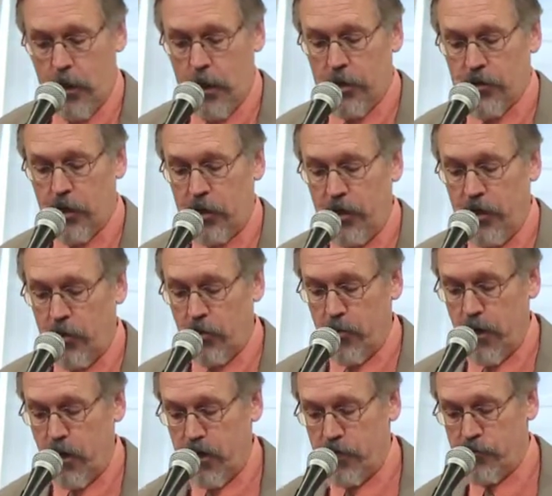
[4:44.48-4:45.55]
As our leader
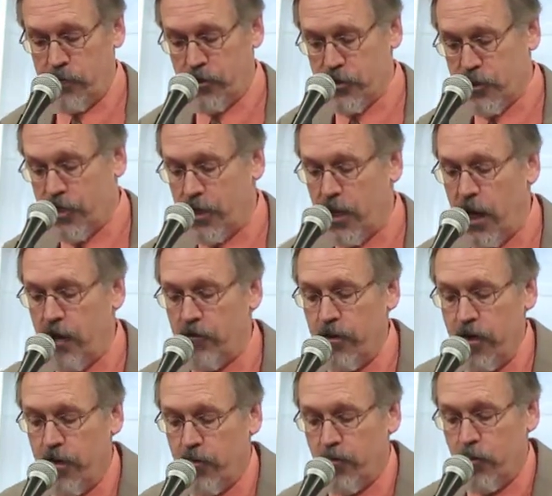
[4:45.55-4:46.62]
emeritus Richard
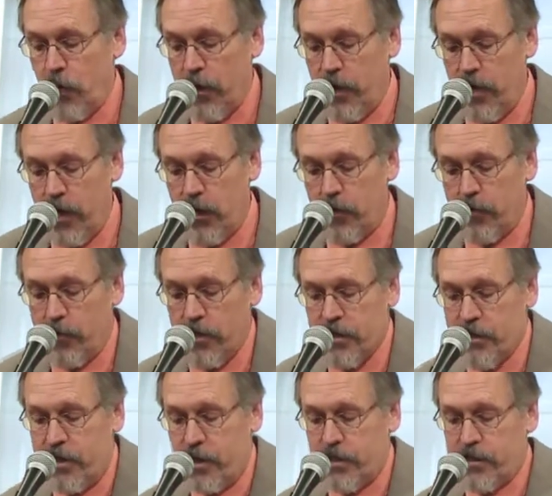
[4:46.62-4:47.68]
Canary pointed out in a
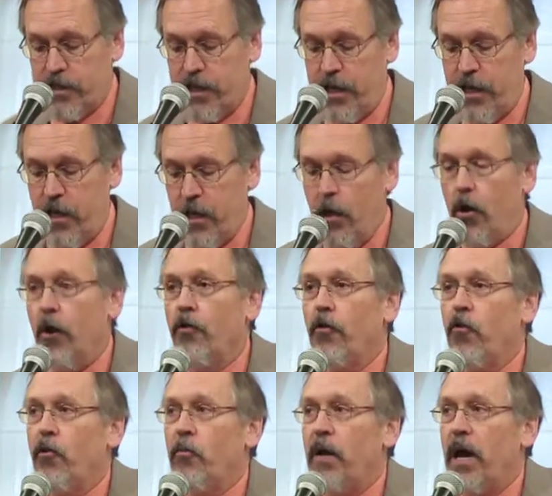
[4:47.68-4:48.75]
recent essay,
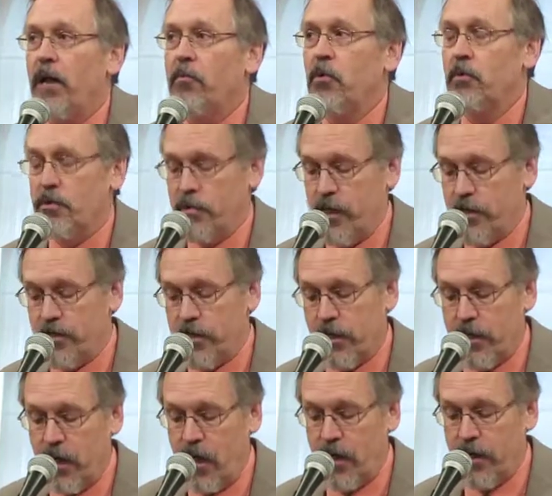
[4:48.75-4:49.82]
although the Bible says
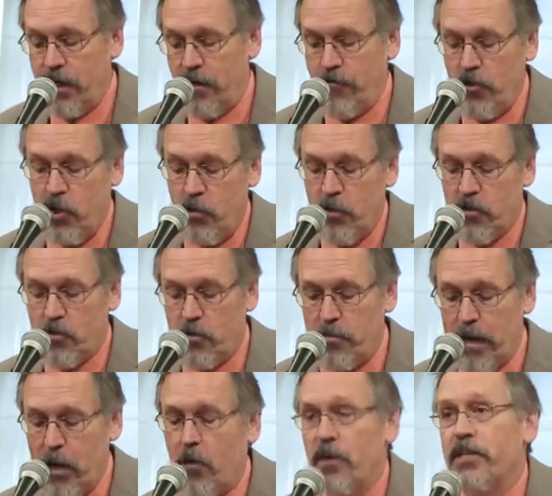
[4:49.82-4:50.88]
that God gave humans the
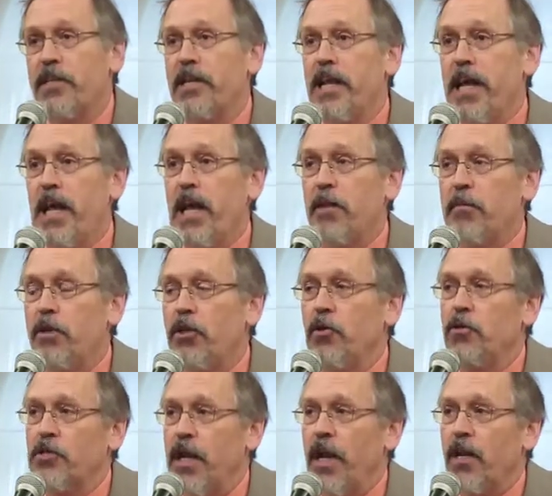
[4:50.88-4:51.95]
power to name and
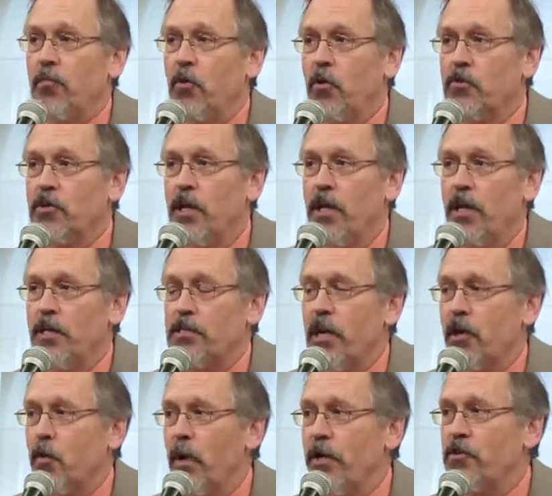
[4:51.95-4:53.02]
use animals, he's
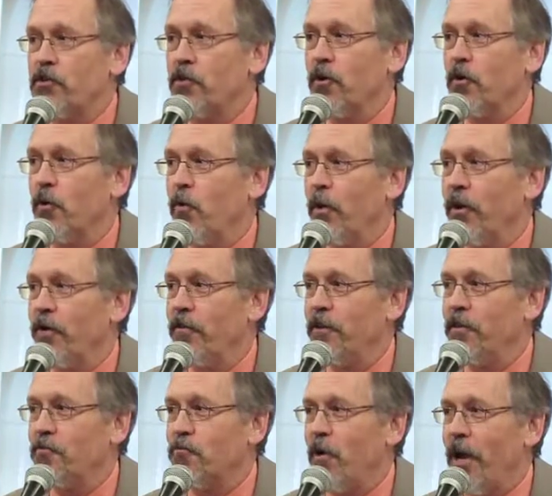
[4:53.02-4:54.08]
not quite sure where
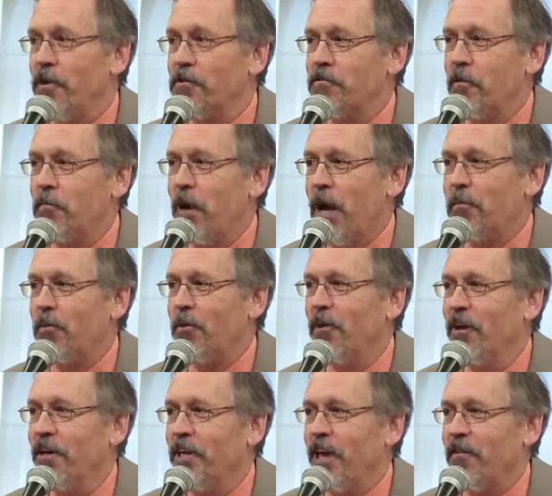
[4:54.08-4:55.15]
these writers of the Bible
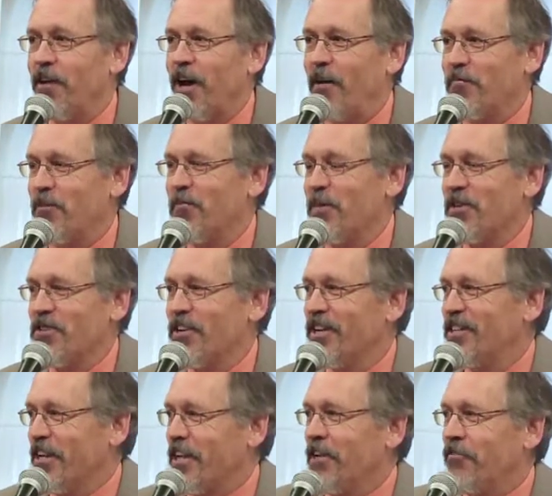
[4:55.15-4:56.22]
got
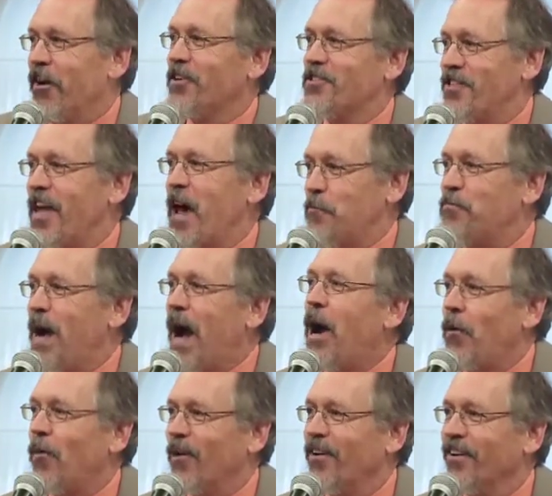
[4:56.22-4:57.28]
permission to give us that
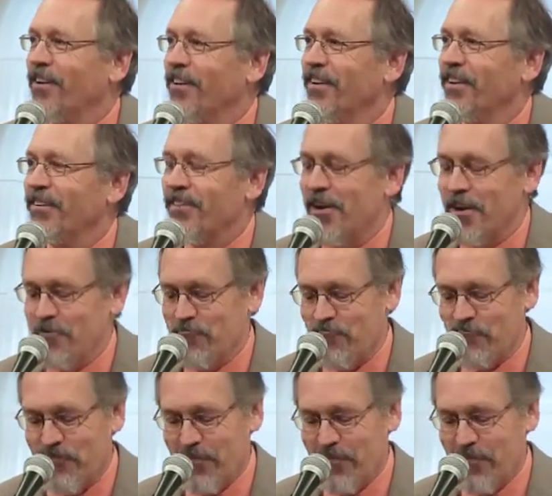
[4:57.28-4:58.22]
power. Right?